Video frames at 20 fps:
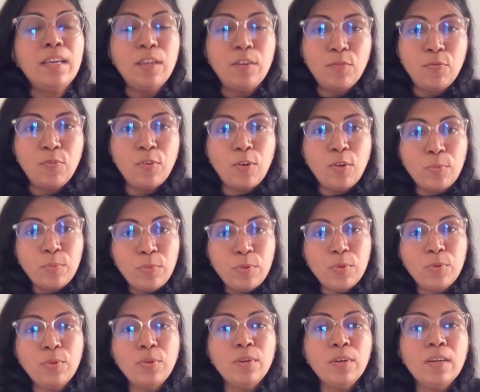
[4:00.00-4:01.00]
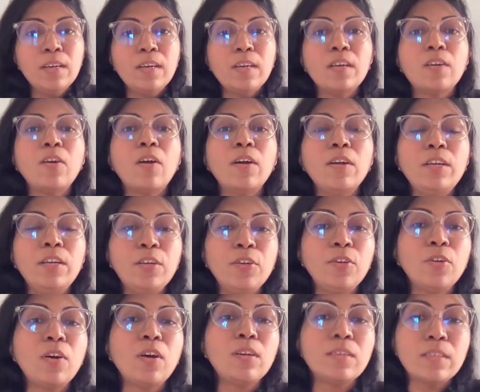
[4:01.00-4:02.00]
inform you according
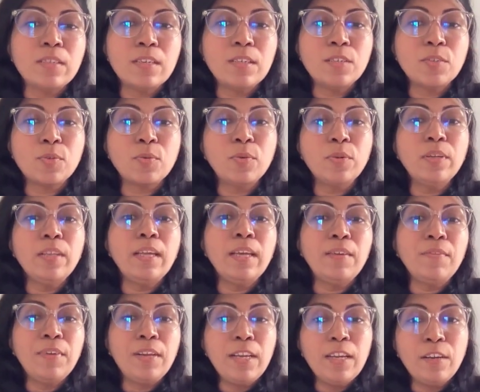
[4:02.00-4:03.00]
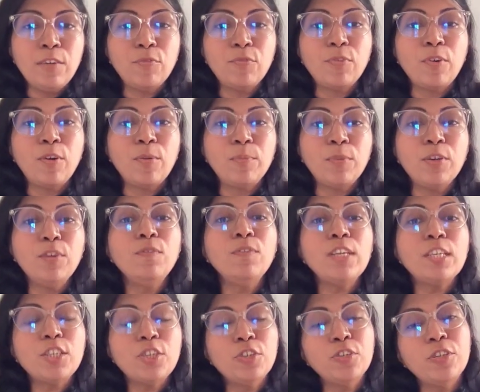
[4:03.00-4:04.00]
to your Z score. They will inform you
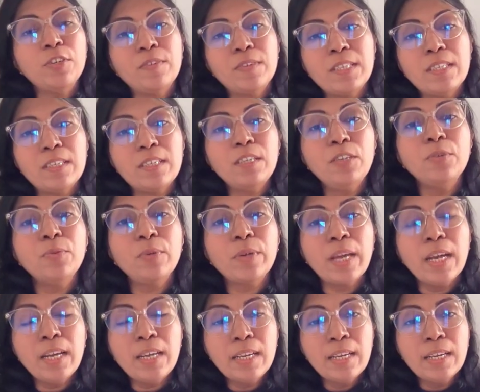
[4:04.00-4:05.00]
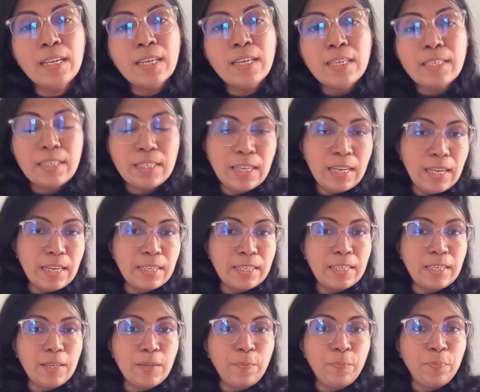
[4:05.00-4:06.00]
which university you get
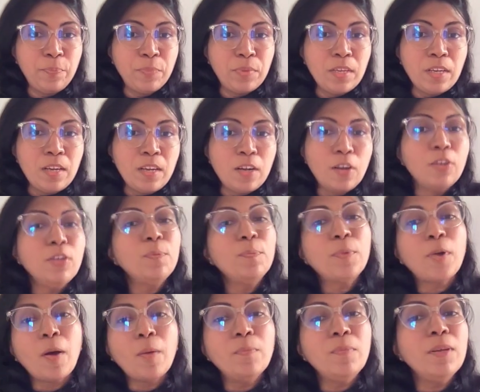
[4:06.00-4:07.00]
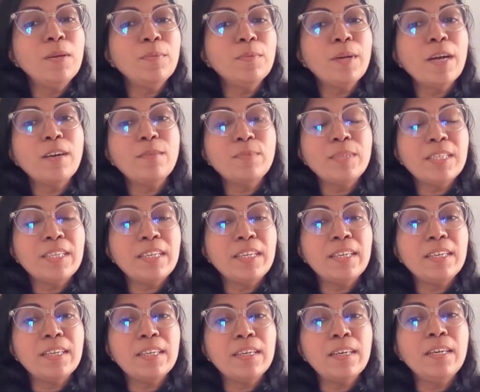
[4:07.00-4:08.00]
selected. Now the problem comes
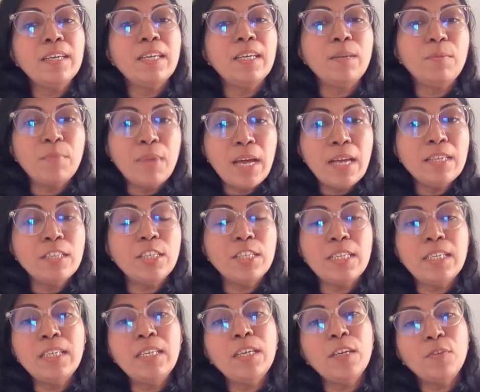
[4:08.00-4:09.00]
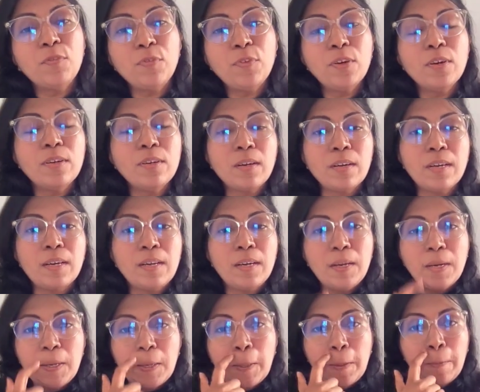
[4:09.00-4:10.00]
here. Imagine if
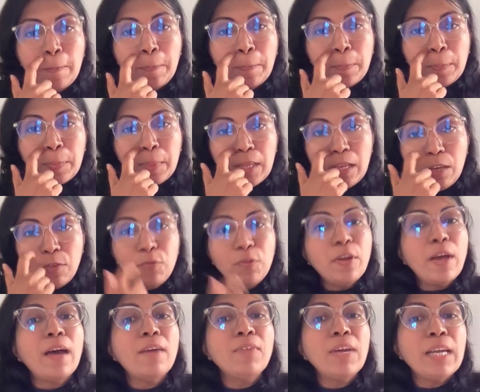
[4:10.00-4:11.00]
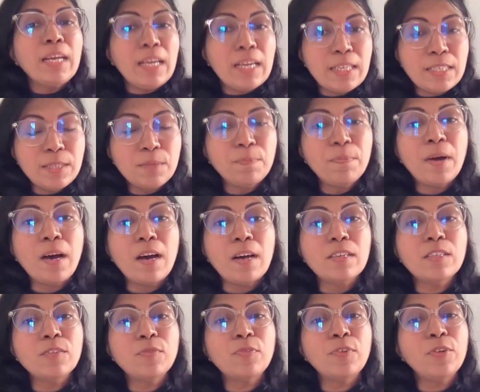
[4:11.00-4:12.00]
you have an S
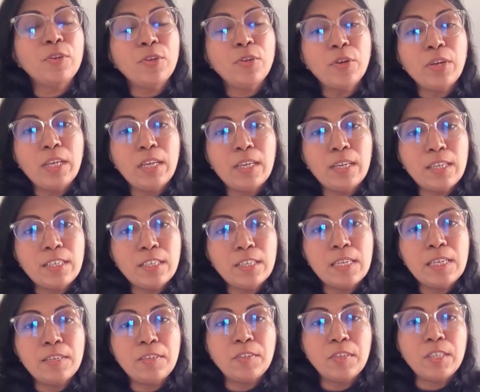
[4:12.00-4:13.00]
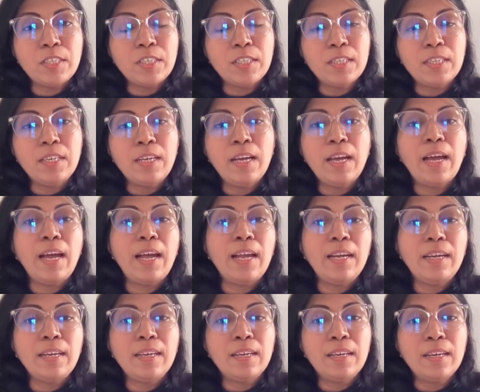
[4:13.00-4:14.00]
pass for your English literature
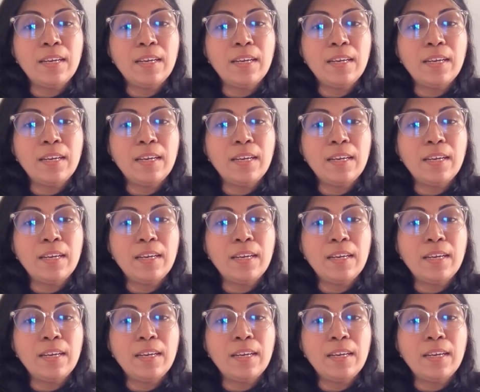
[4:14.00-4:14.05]
and